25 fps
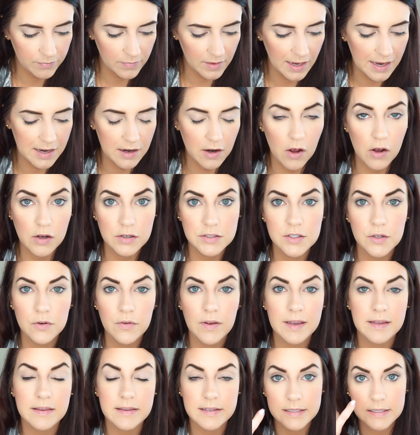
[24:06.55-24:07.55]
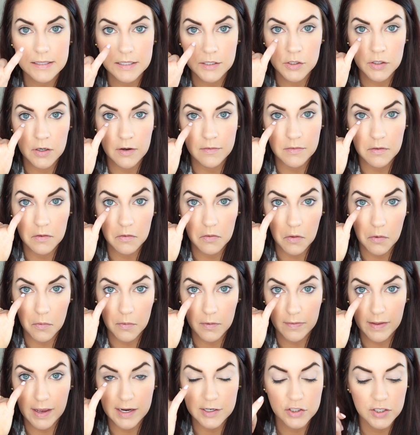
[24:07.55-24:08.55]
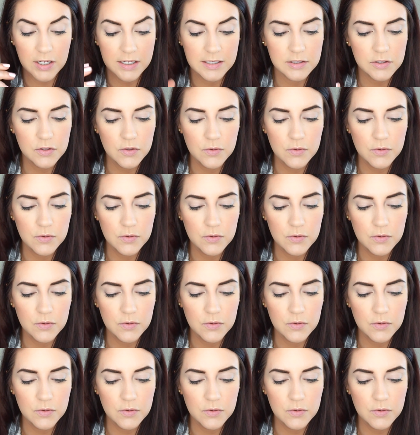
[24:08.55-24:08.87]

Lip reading: and also like the center of the lower lash line.